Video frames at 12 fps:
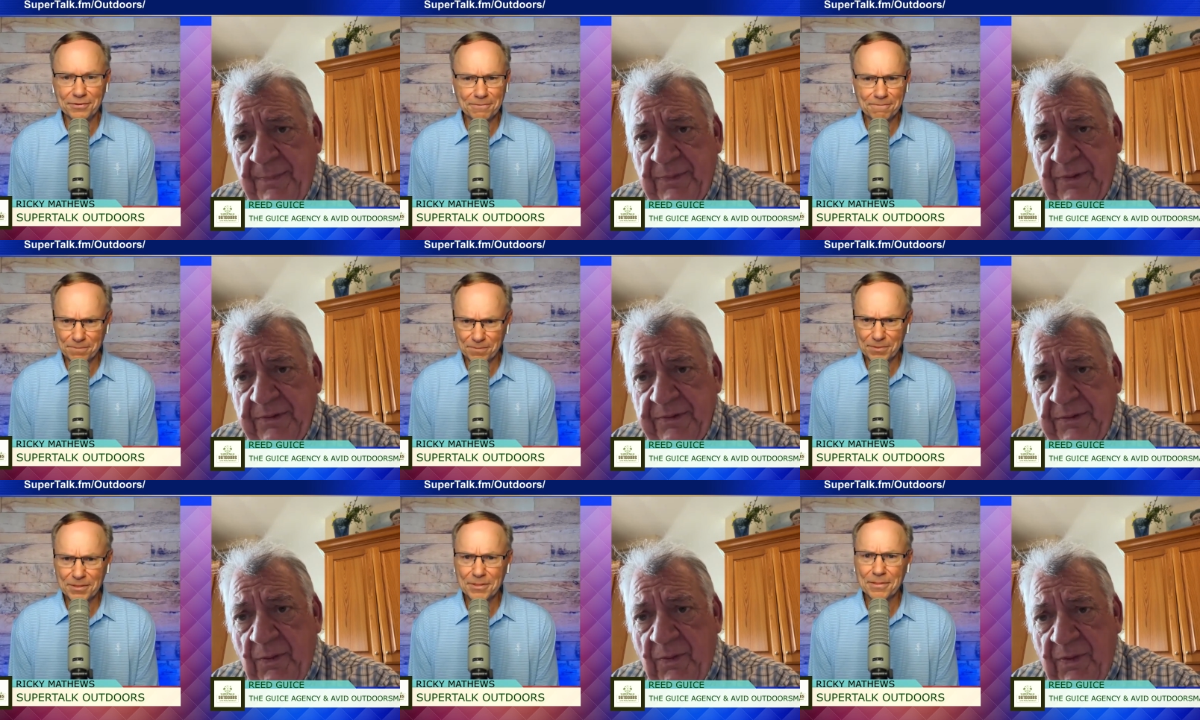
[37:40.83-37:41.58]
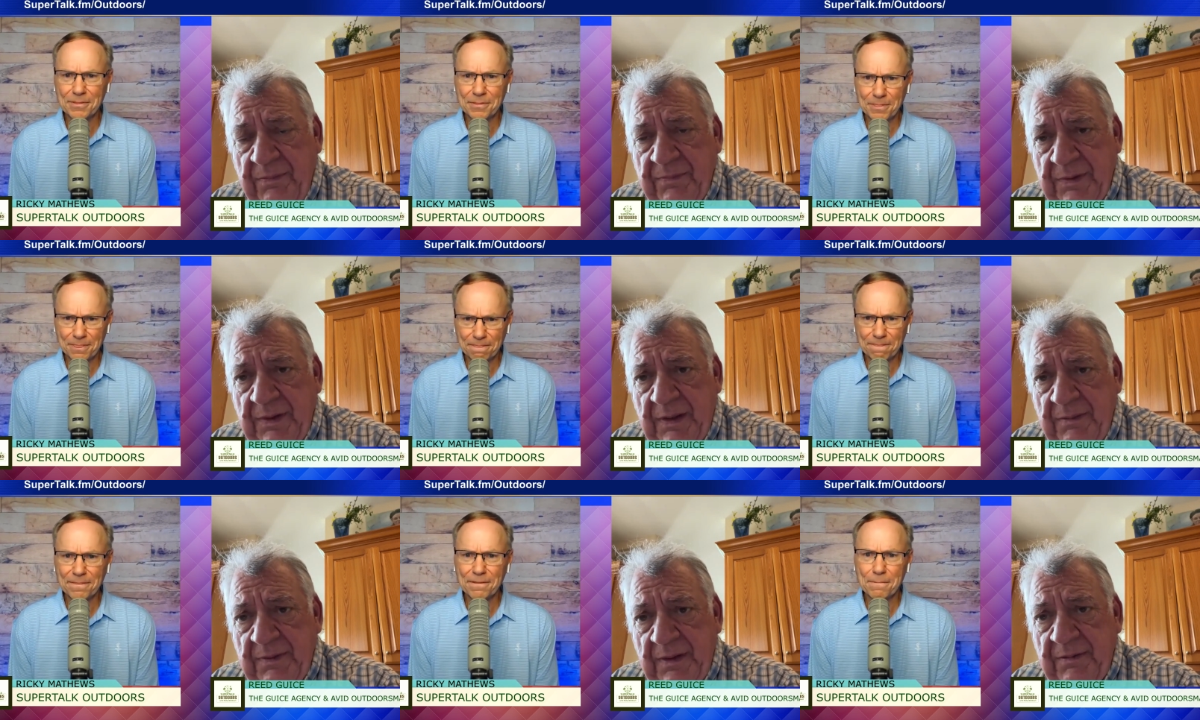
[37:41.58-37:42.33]
Speaker 1: tropical storm
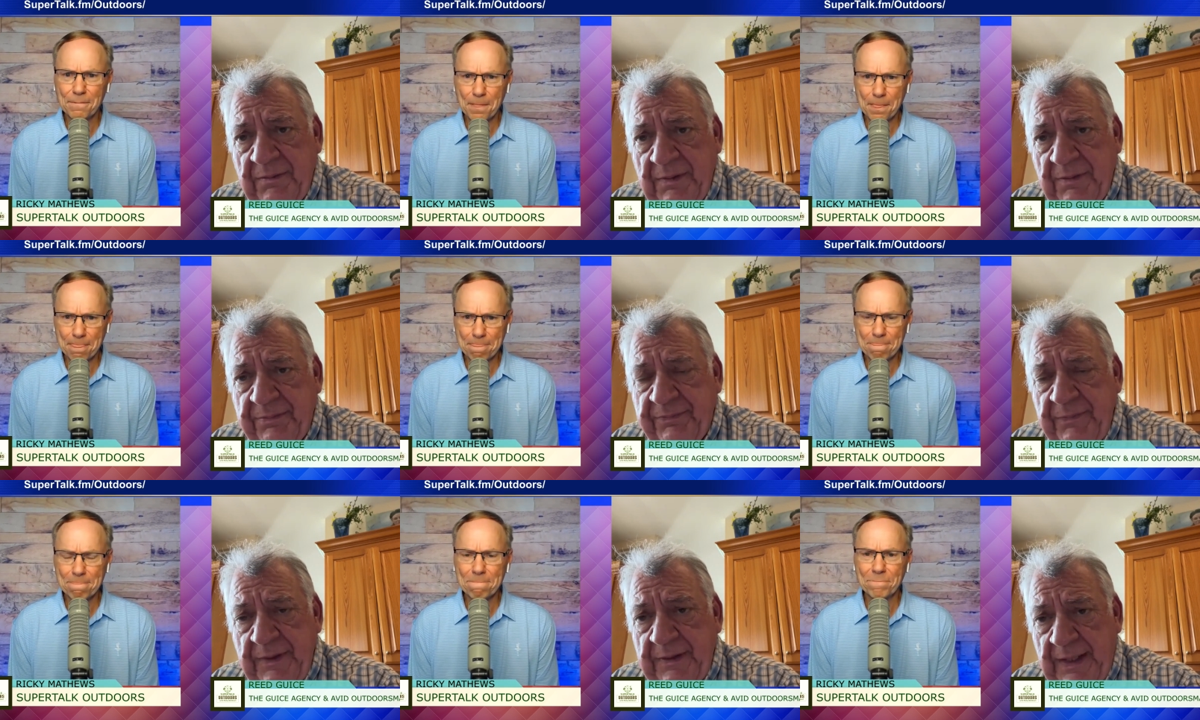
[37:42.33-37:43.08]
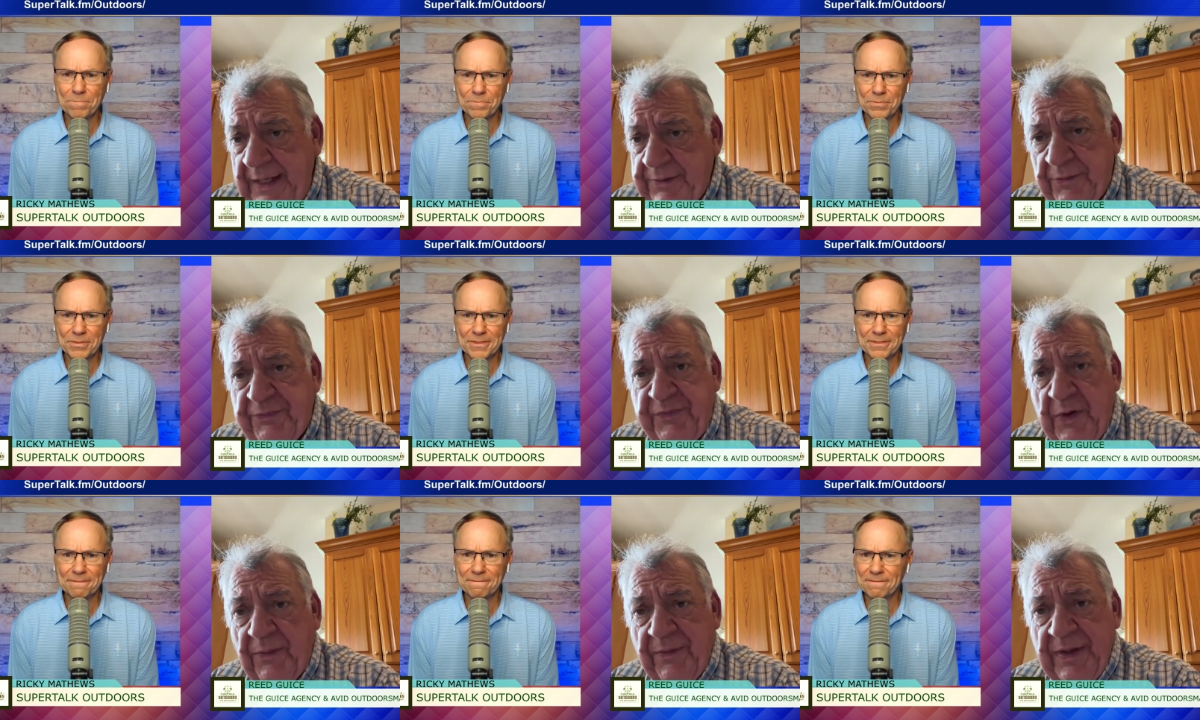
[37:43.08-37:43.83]
uh, uh, uh it had the
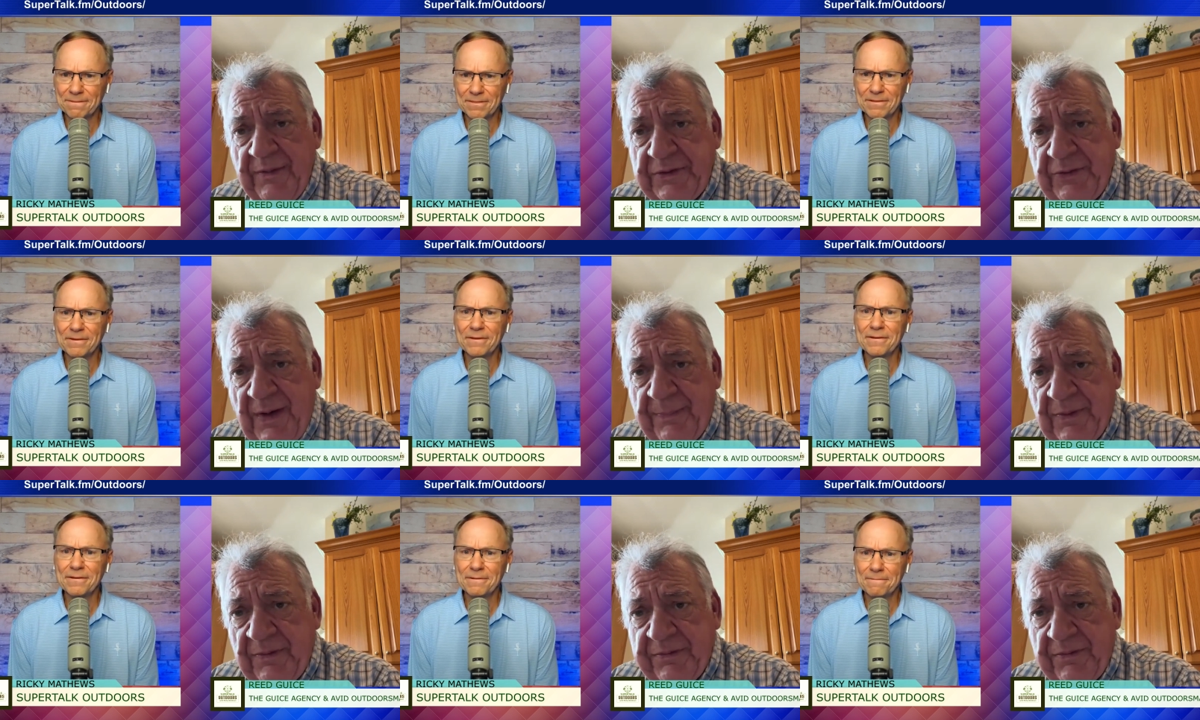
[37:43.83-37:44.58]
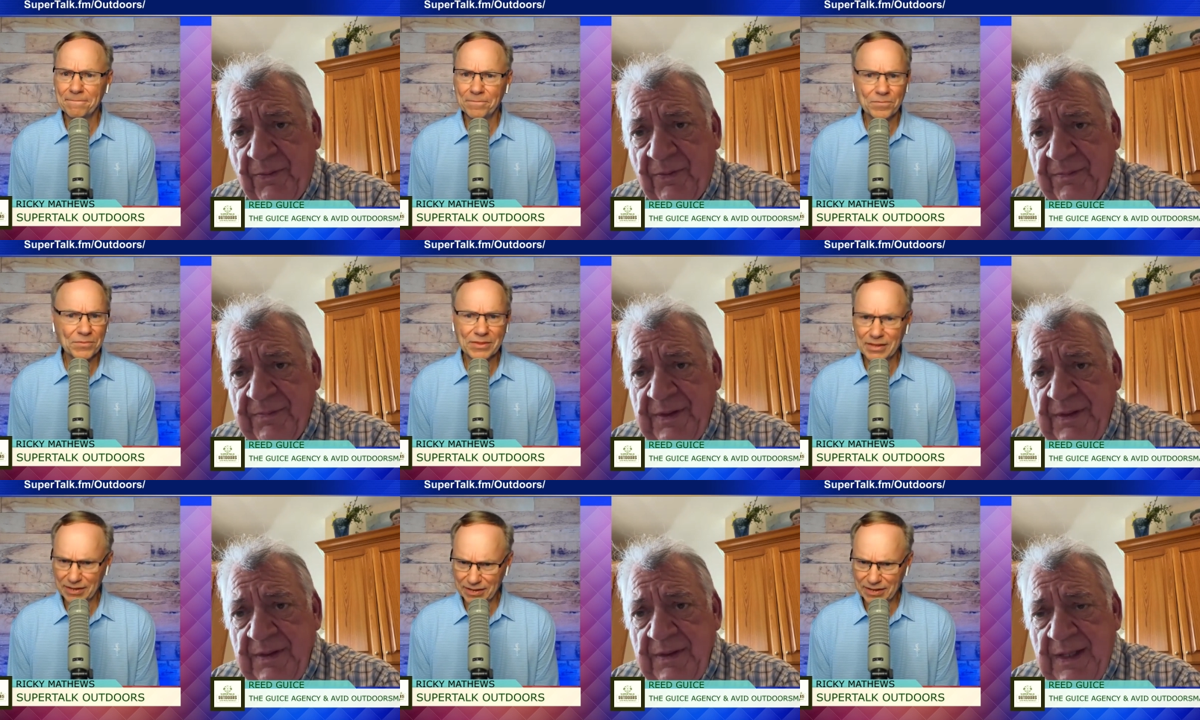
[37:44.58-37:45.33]
fury of a tropical storm.
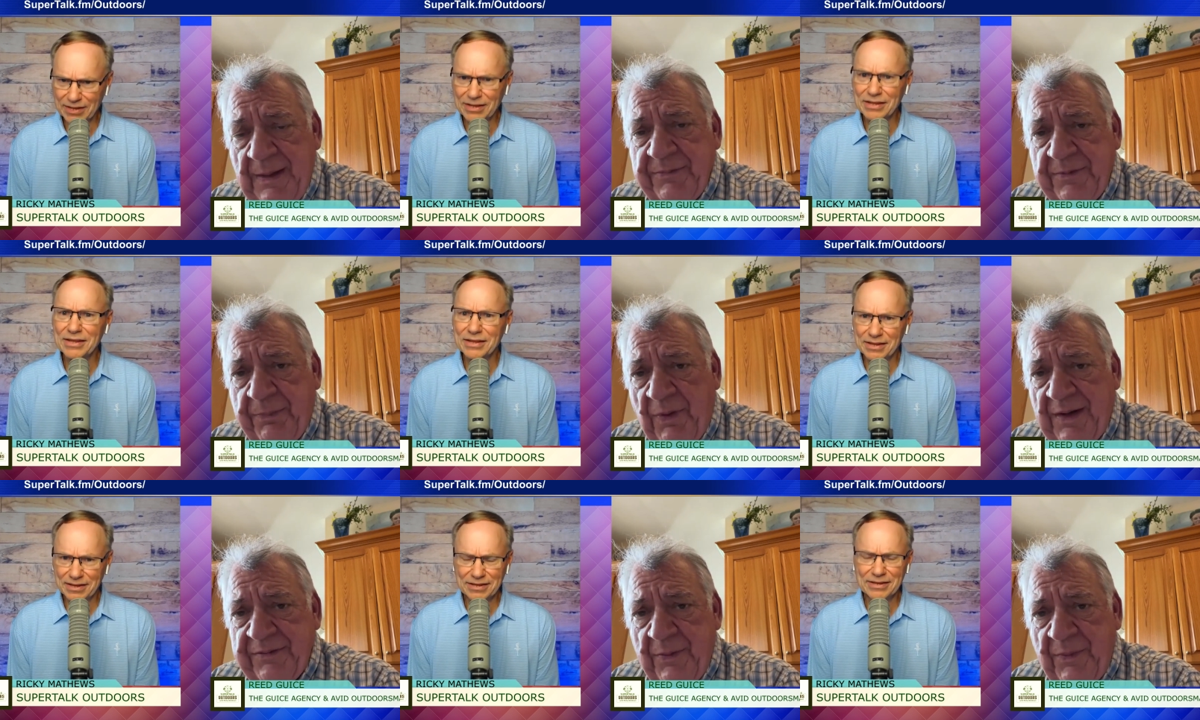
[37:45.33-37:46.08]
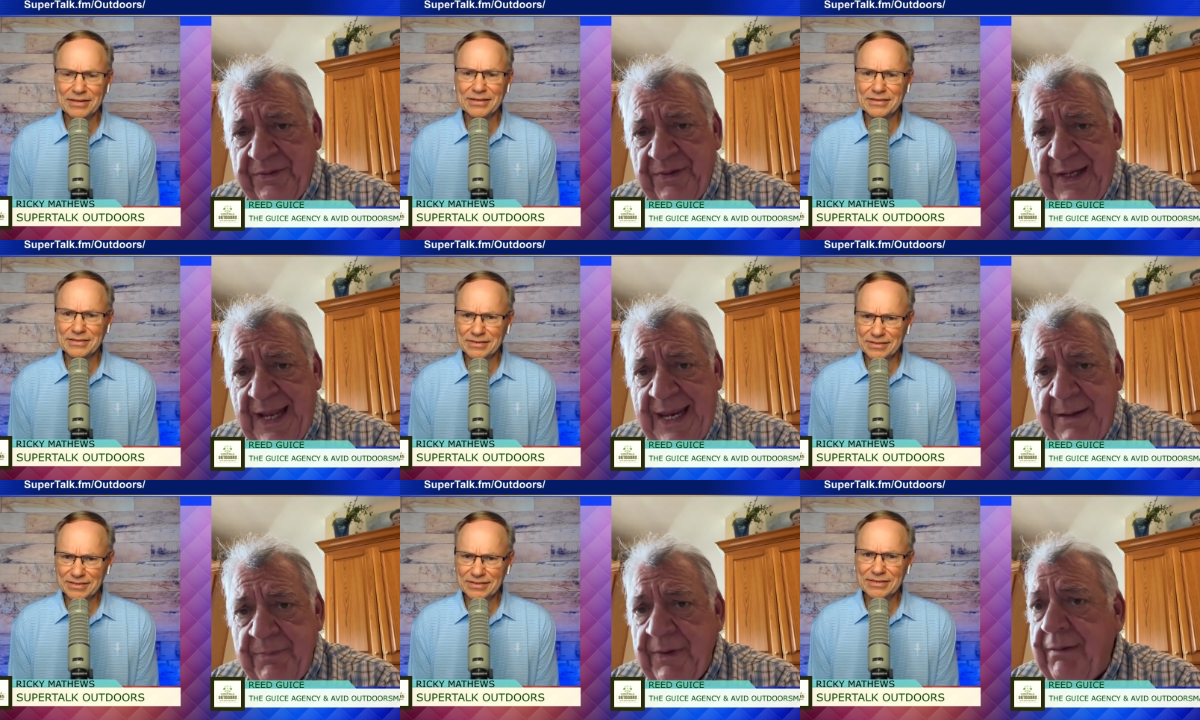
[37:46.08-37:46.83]
I'm surprised it wasn't
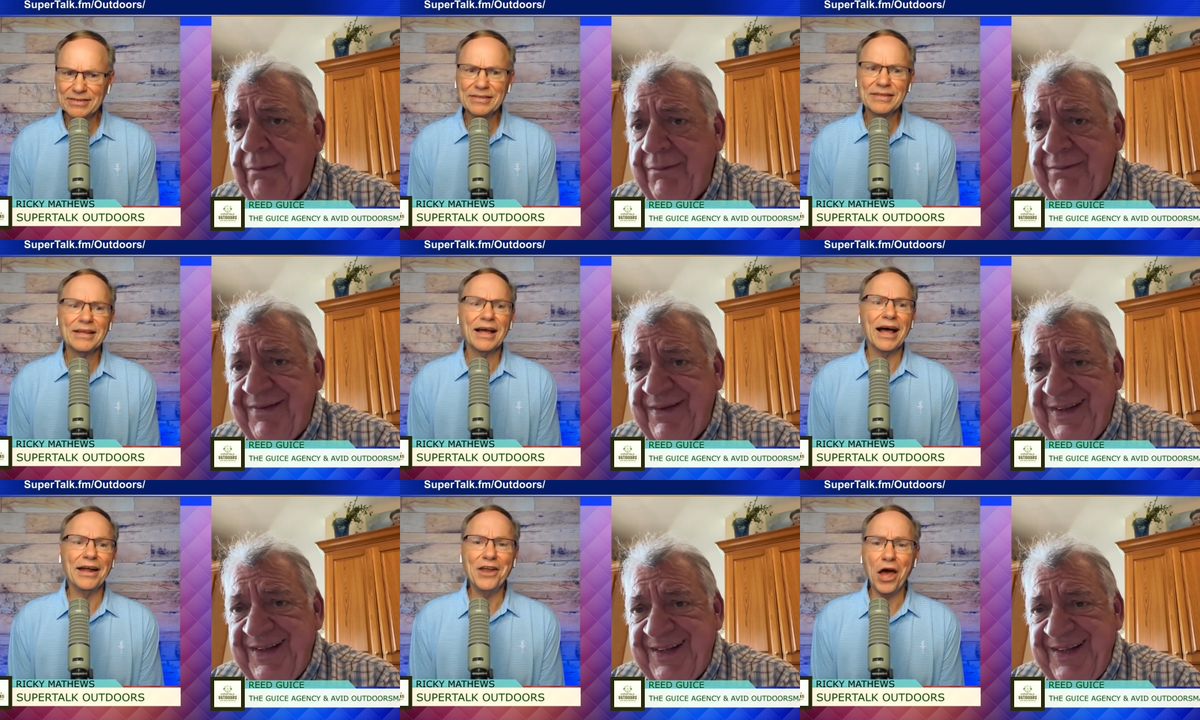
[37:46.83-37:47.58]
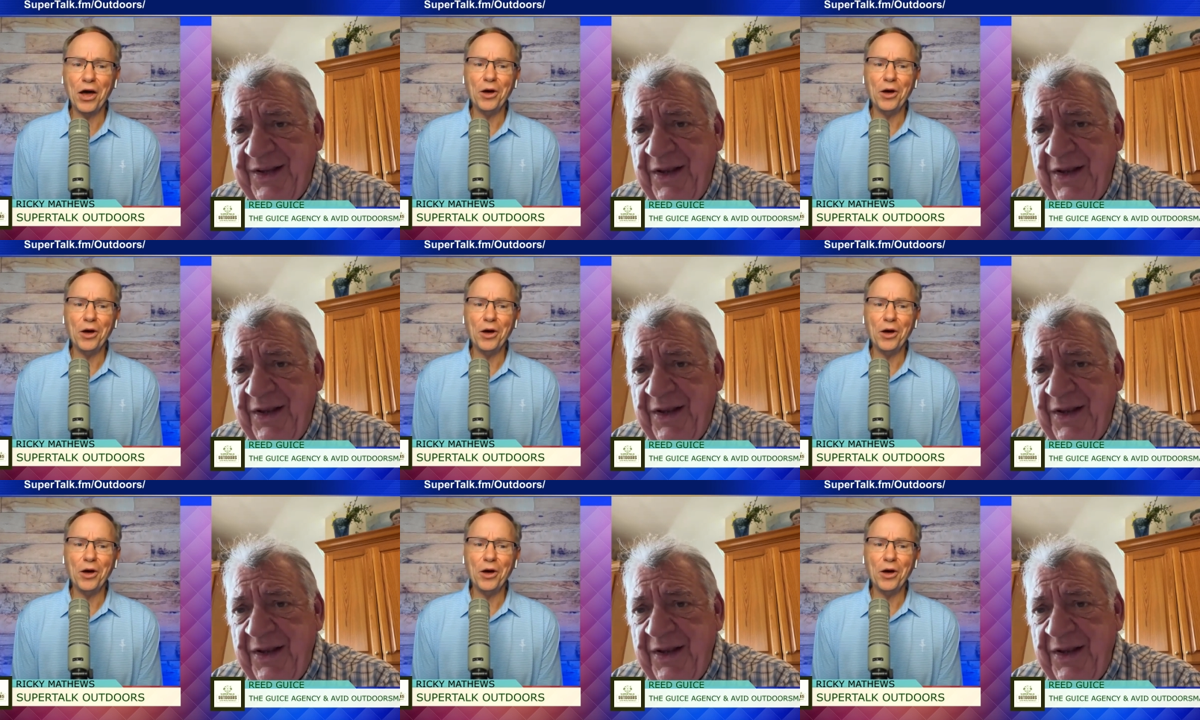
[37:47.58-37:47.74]
named. I know.